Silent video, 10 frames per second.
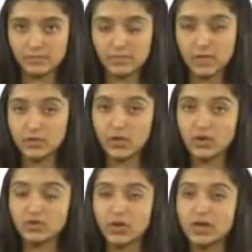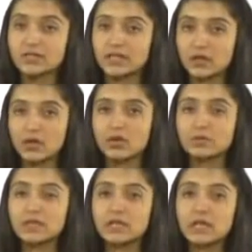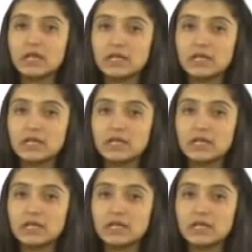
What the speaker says: But the contract cannot be